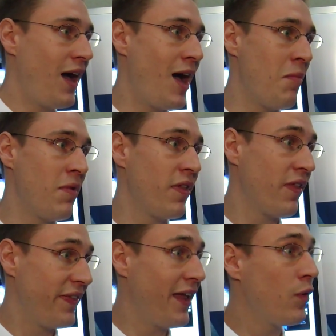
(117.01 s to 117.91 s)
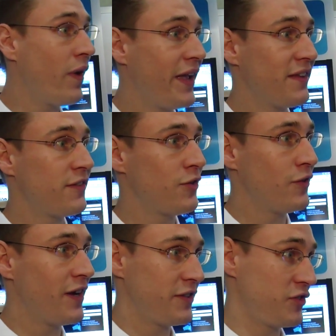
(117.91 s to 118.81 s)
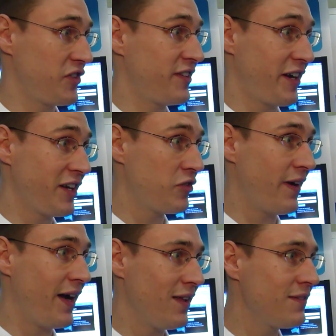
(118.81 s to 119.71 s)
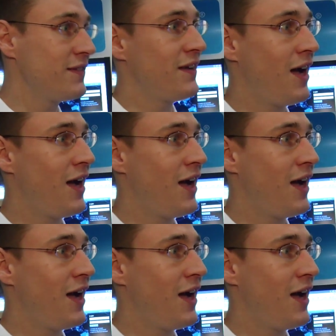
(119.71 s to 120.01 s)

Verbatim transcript: The other way is to just start a trial.